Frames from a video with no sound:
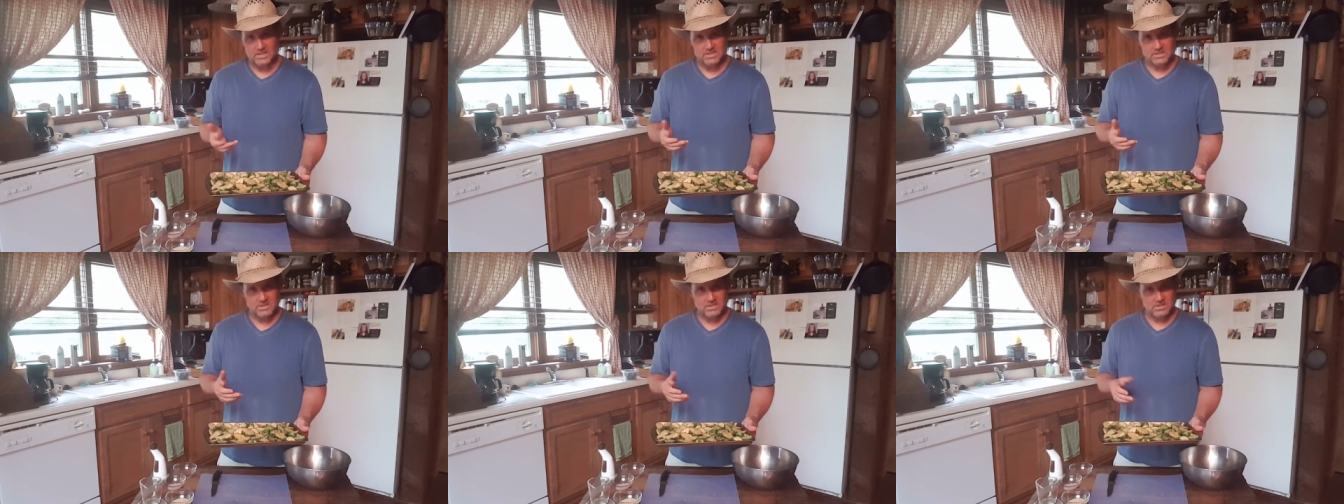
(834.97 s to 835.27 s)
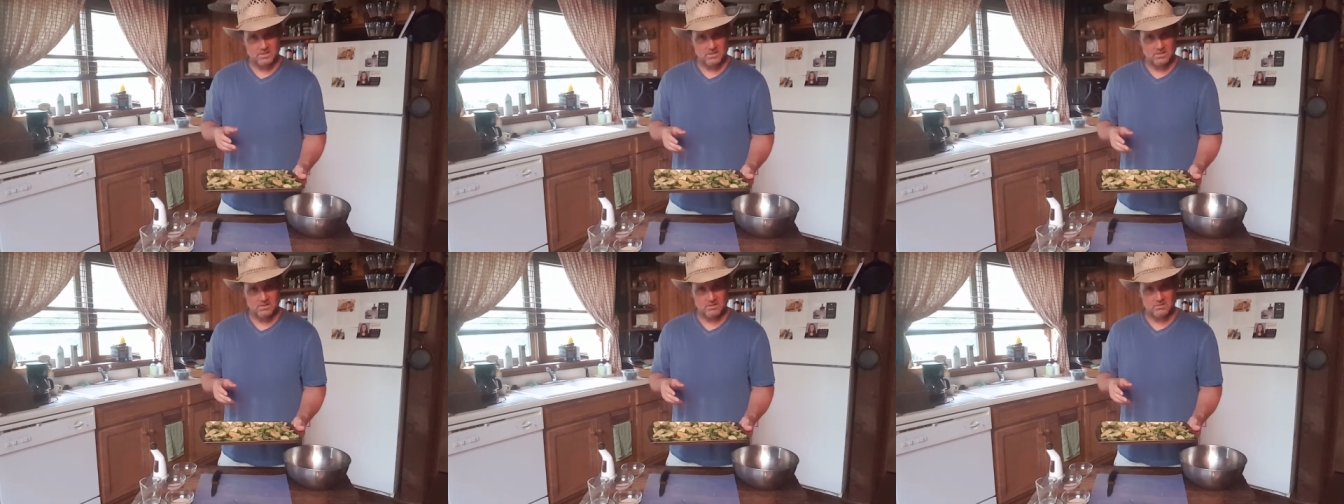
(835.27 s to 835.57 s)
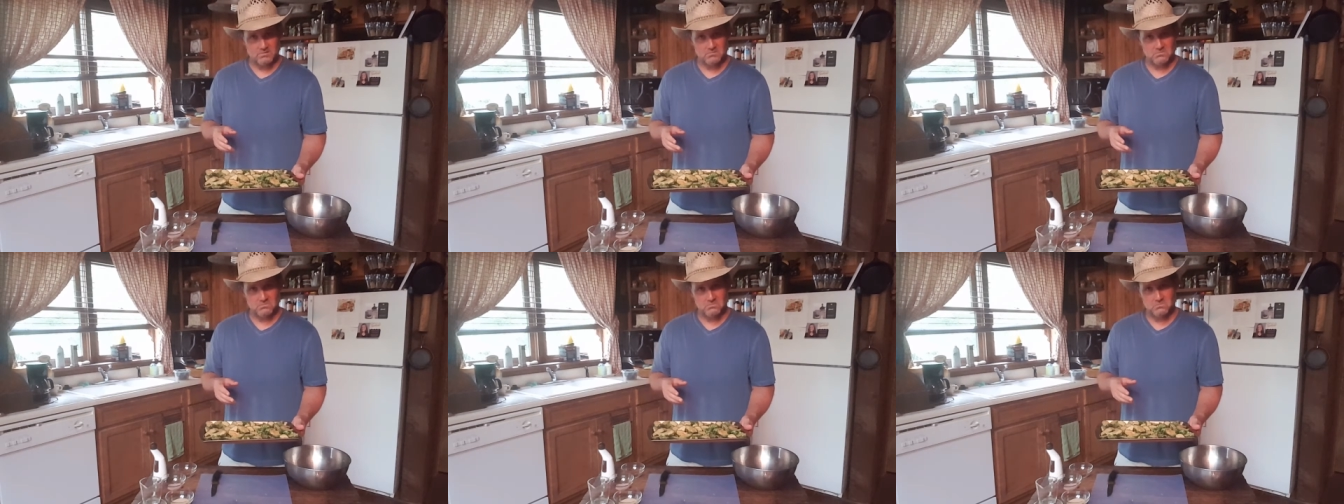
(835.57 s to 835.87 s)
Is it
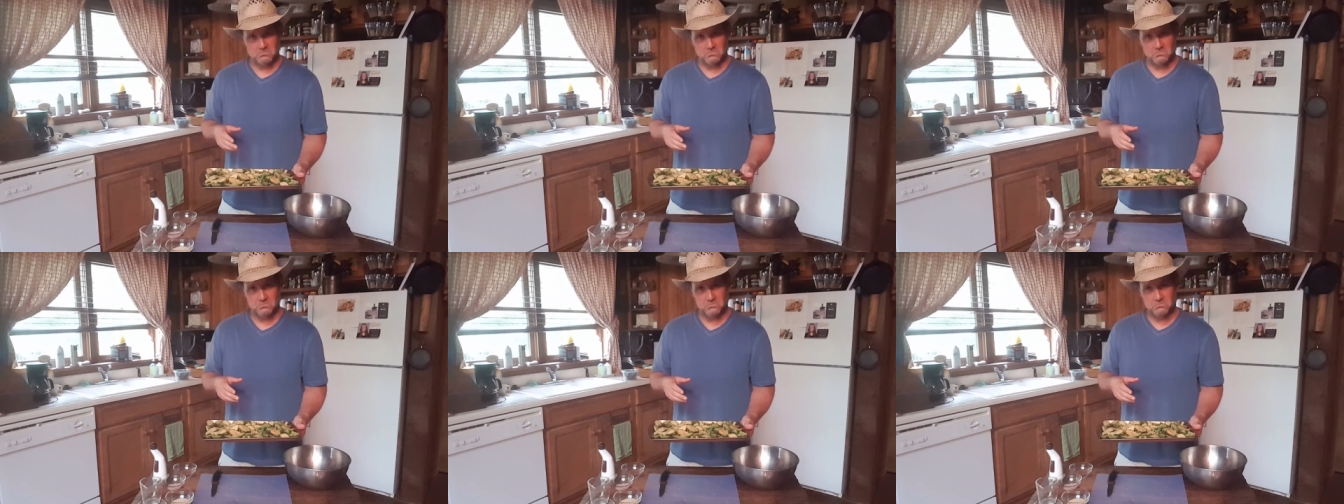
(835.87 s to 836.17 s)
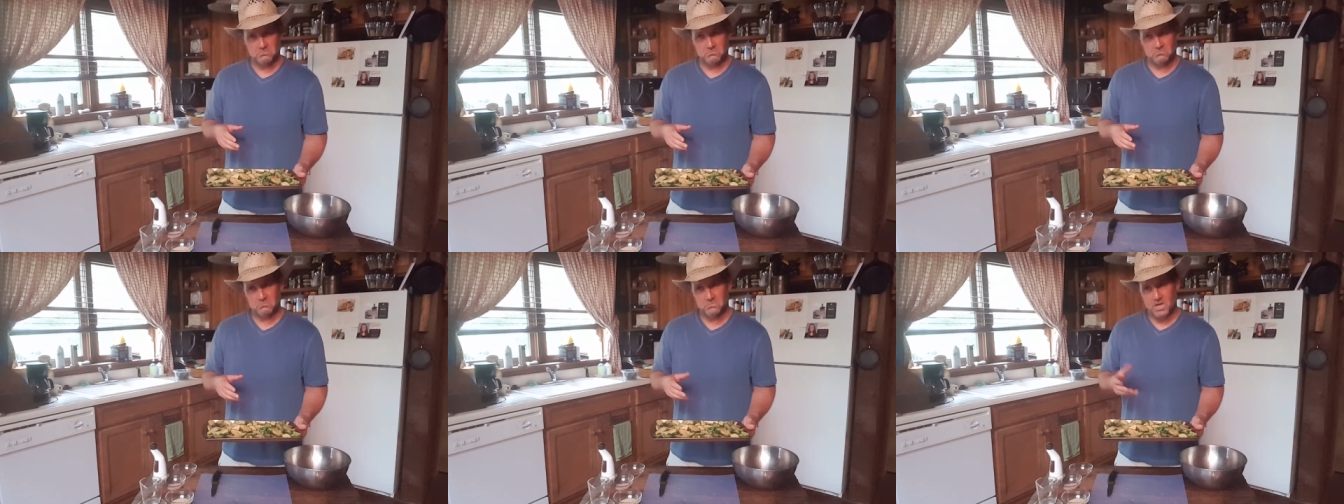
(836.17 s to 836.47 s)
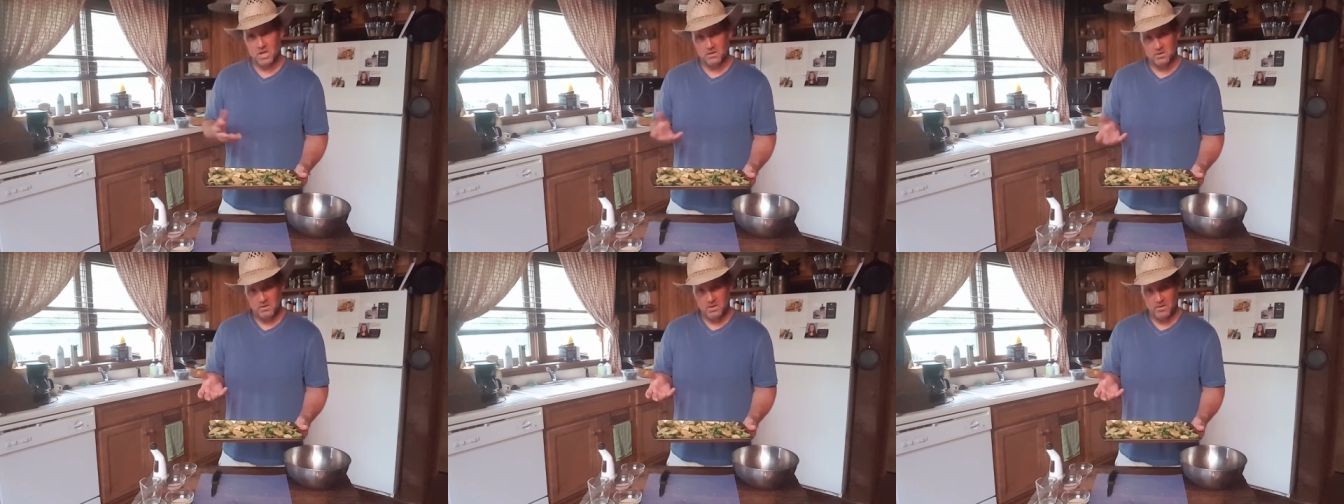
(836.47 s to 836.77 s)
done
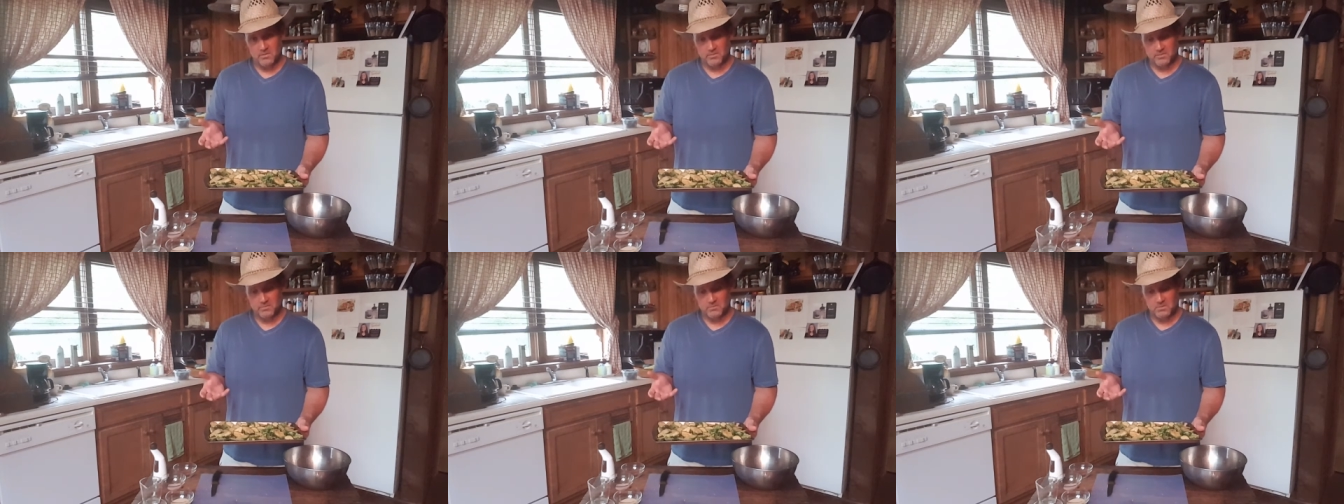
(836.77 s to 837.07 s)
not enough?